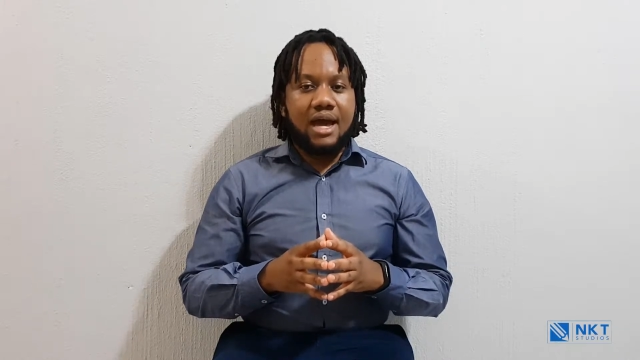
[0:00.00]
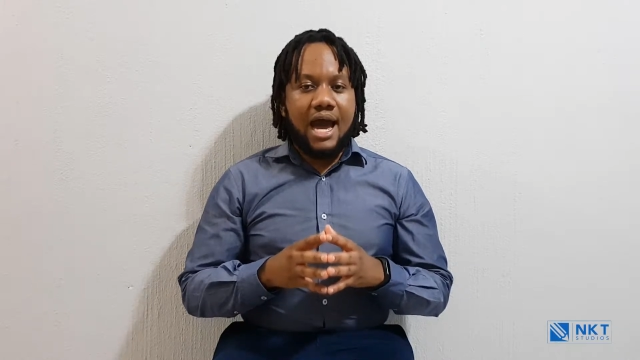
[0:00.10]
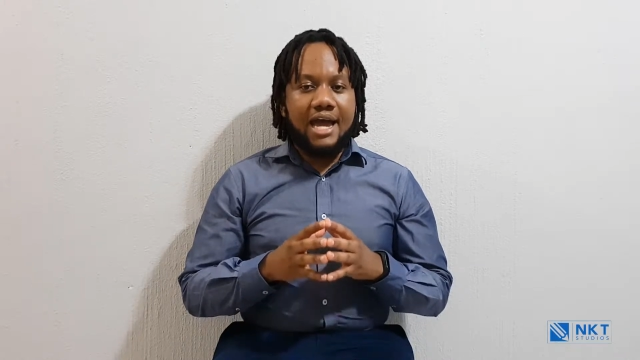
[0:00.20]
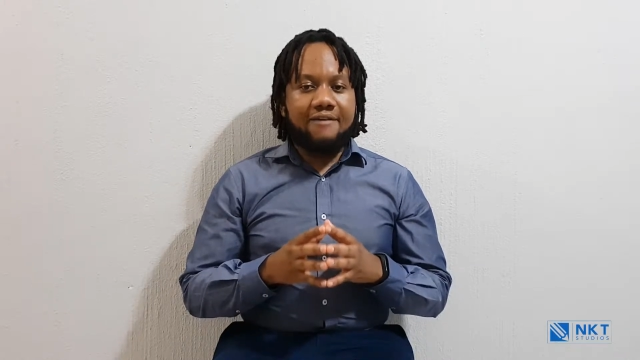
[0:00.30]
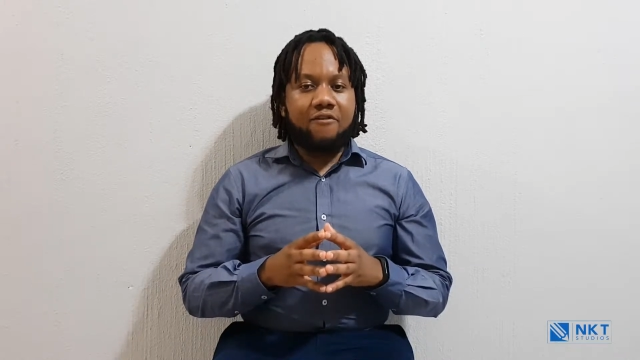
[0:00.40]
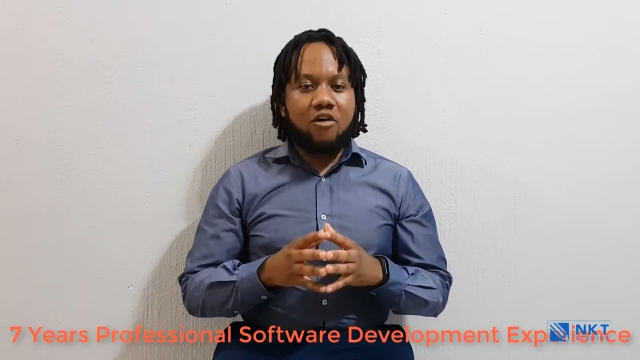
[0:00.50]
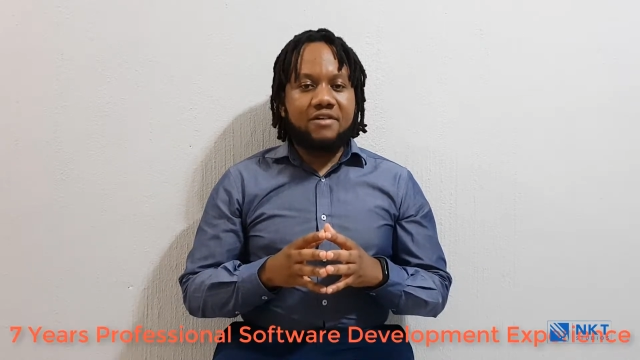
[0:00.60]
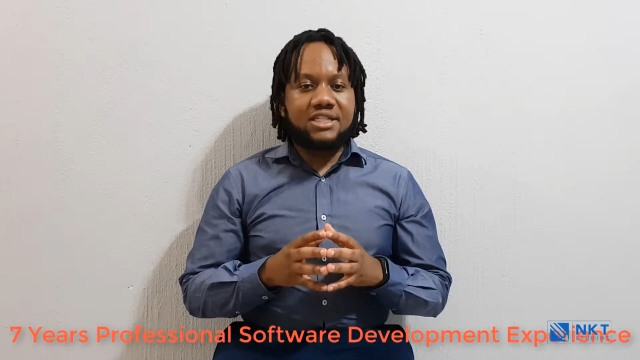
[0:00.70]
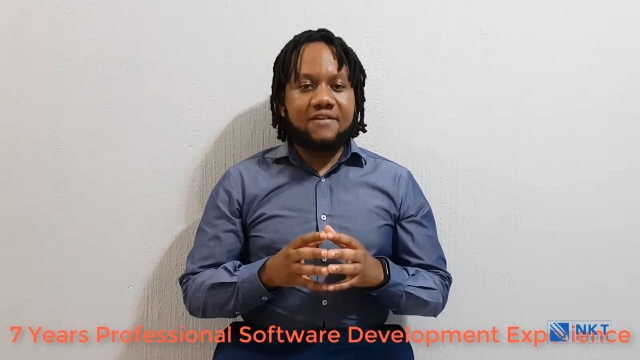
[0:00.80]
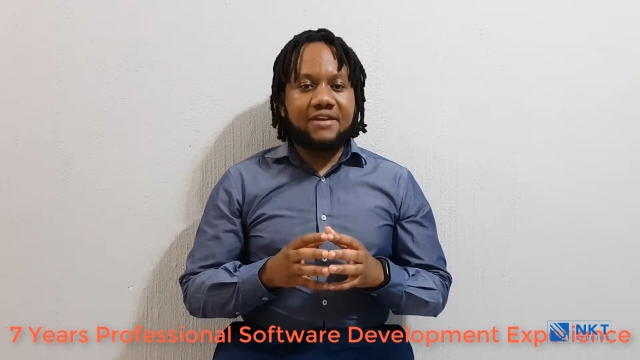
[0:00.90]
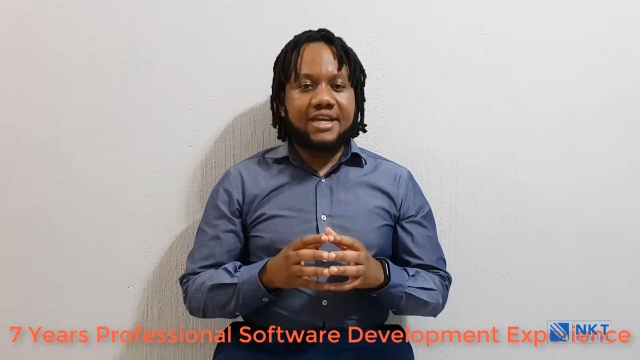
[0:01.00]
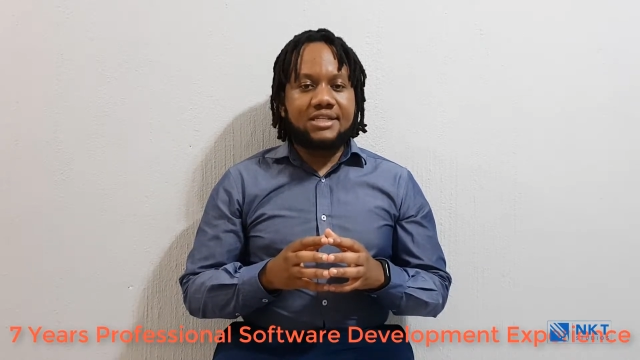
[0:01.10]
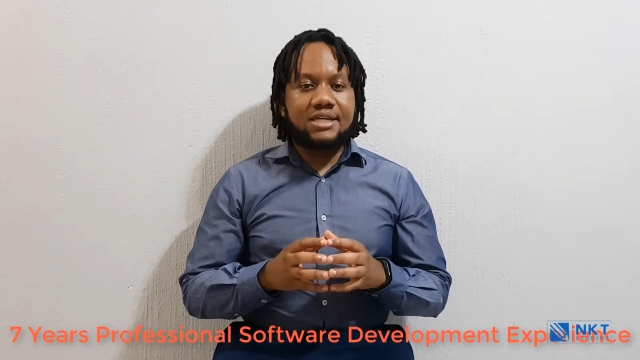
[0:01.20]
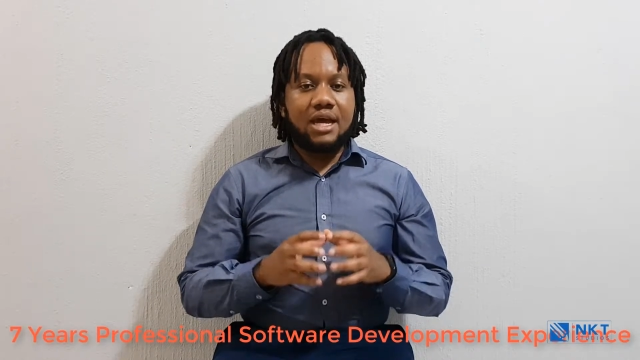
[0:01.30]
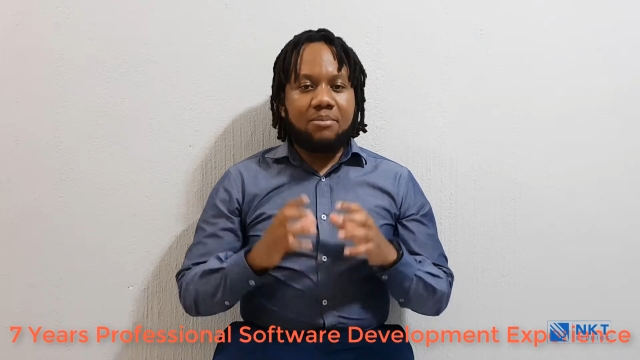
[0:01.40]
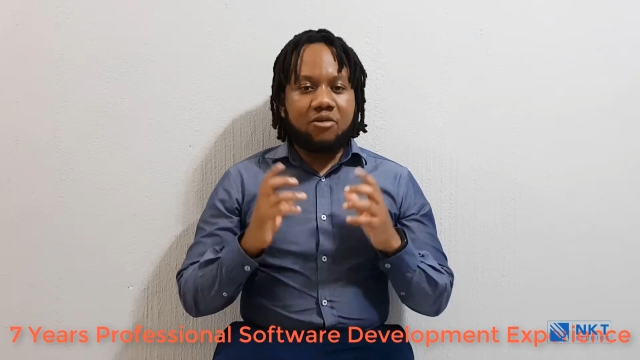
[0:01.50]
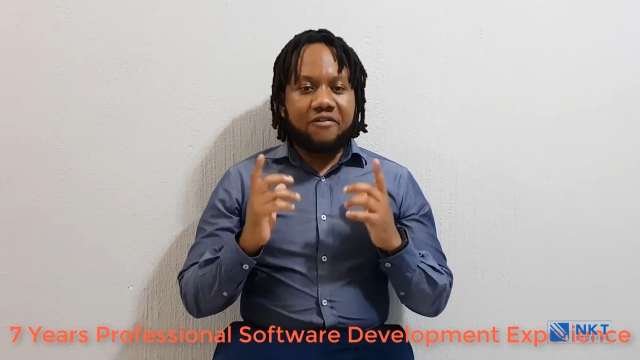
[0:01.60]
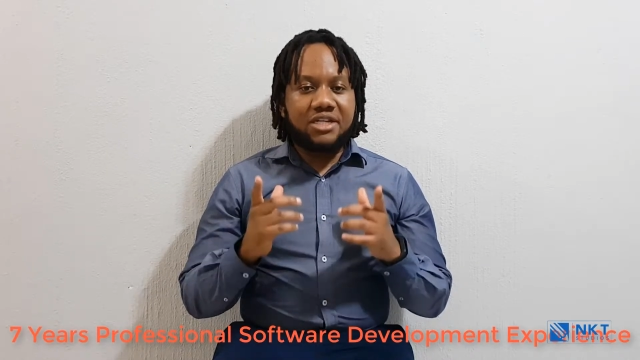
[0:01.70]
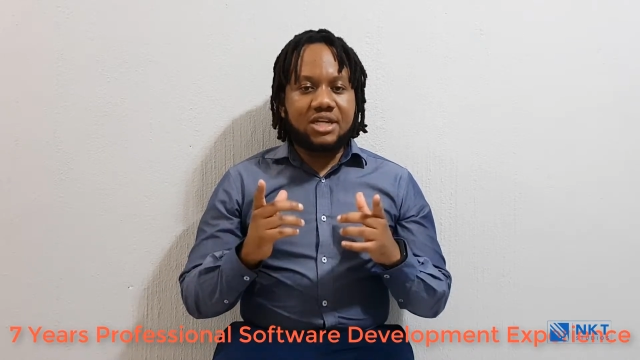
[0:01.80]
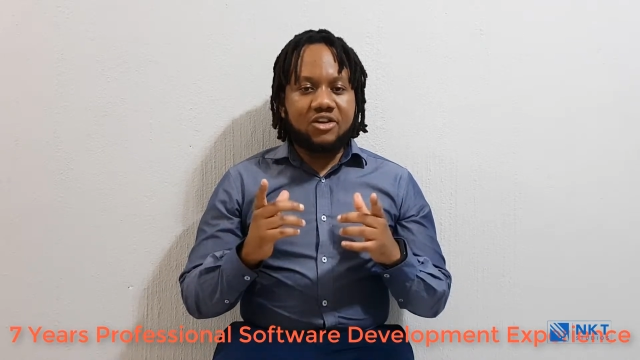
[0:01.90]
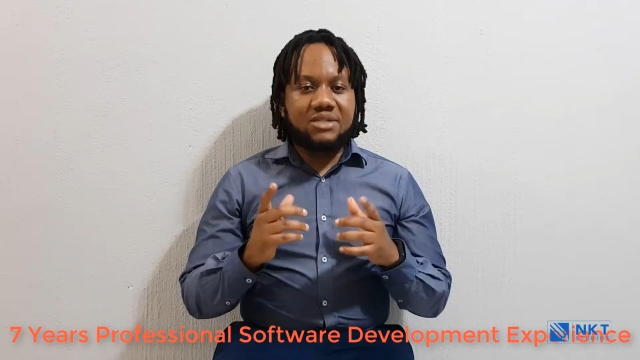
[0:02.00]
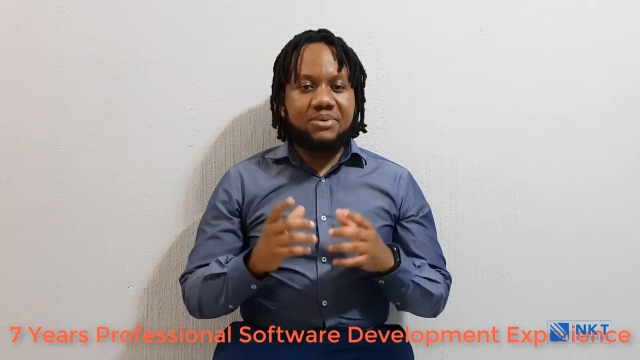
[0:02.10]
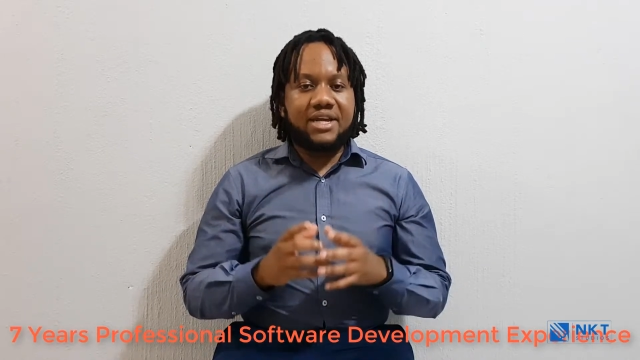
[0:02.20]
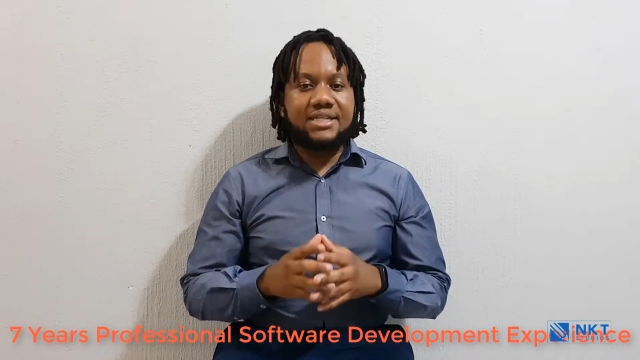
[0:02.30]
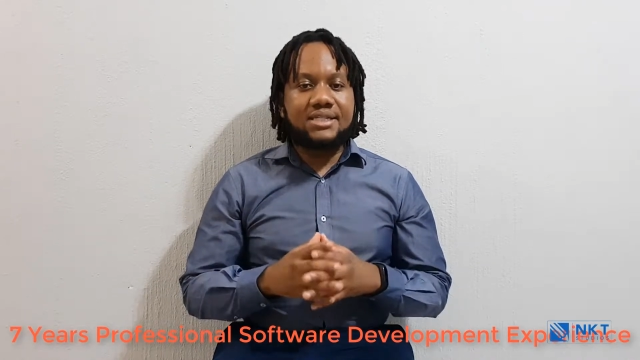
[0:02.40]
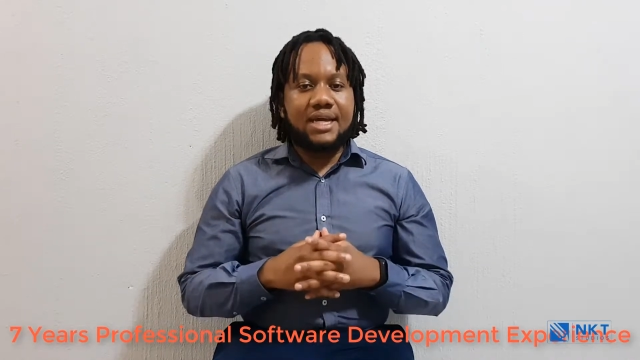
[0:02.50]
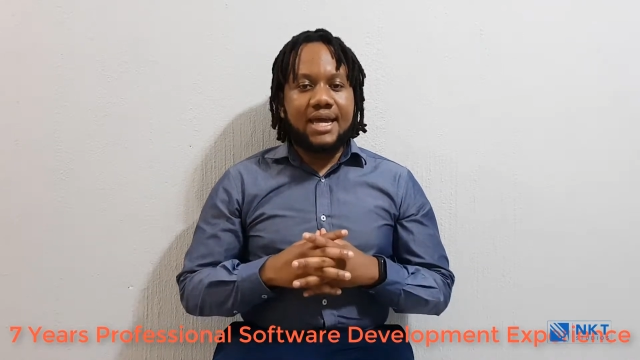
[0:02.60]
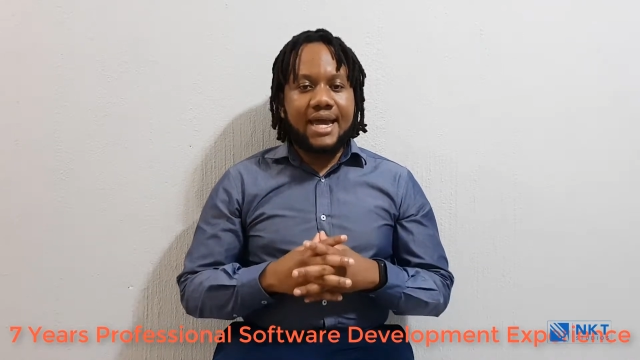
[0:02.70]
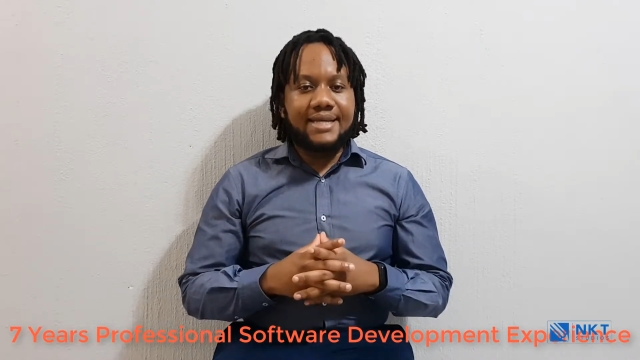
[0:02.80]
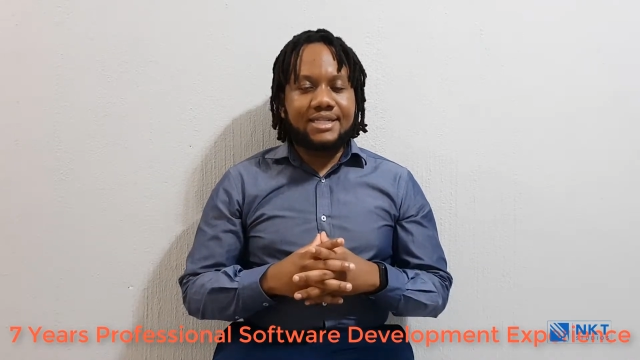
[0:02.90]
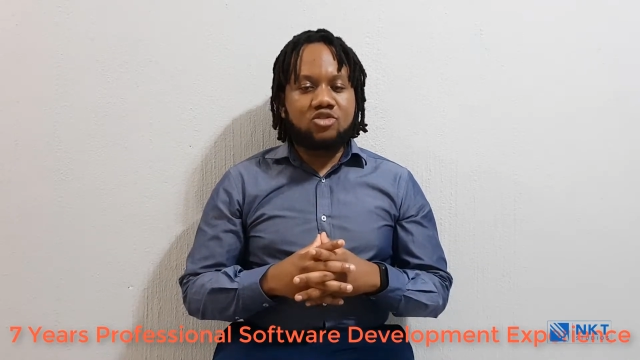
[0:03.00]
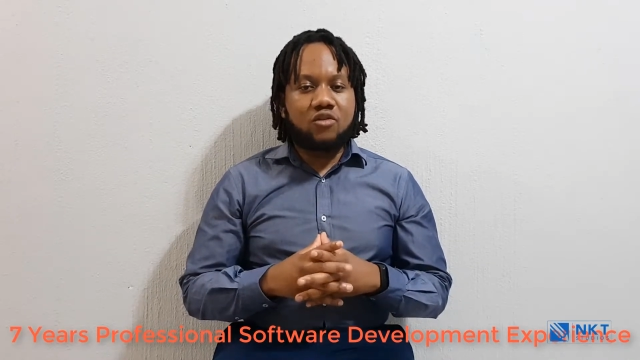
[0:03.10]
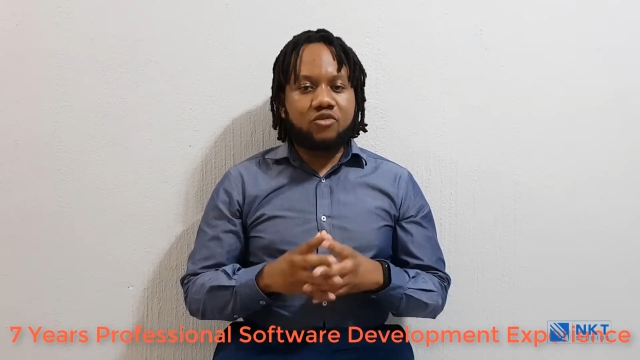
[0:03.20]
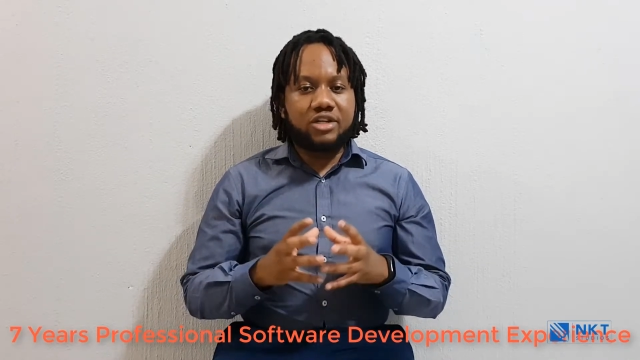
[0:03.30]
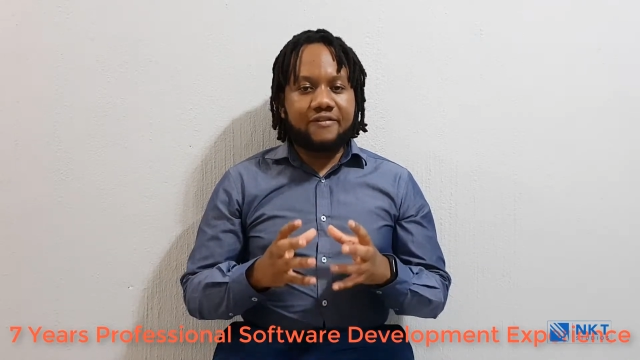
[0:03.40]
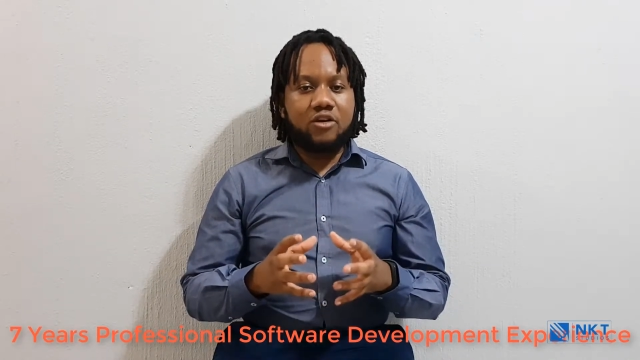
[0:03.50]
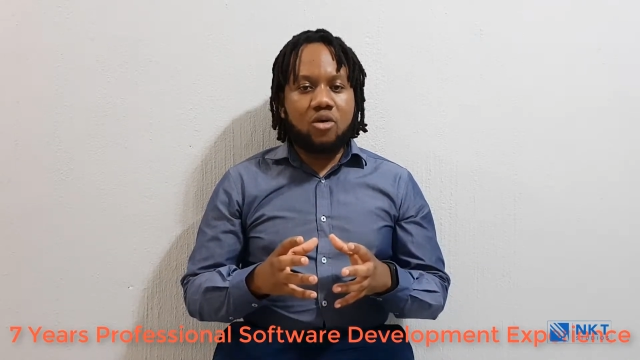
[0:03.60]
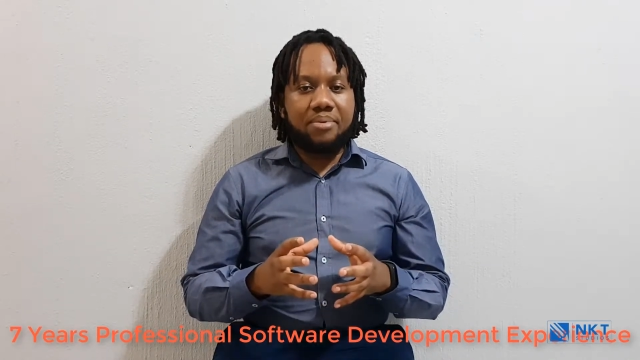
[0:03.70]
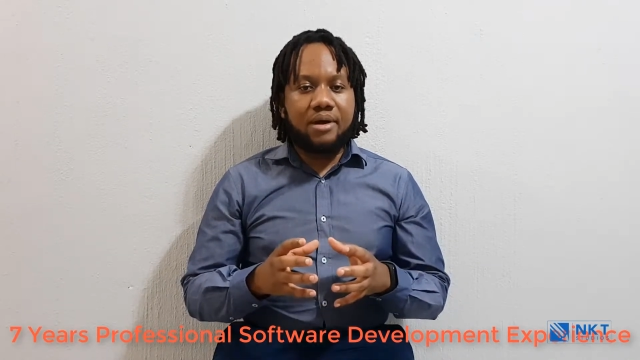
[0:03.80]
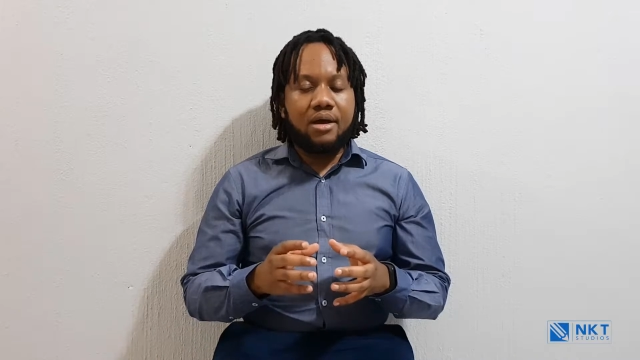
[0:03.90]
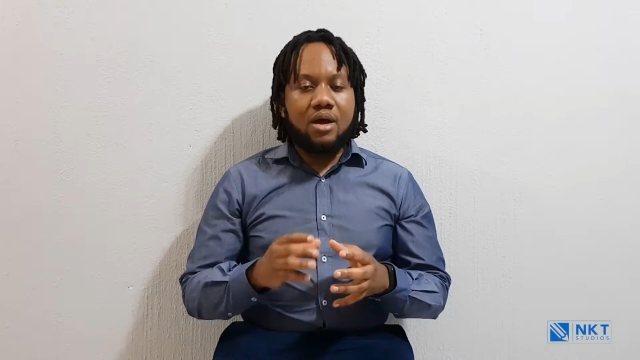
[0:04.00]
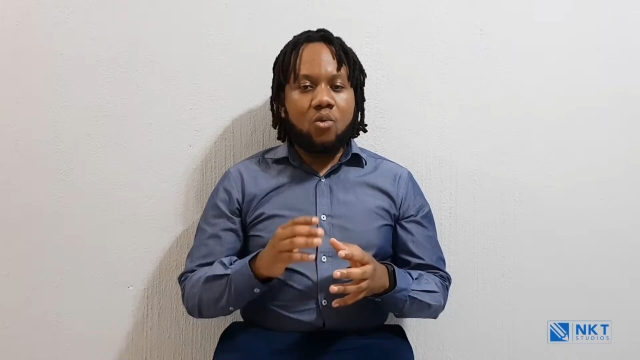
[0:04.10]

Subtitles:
I have over 7 years professional experience as a software developer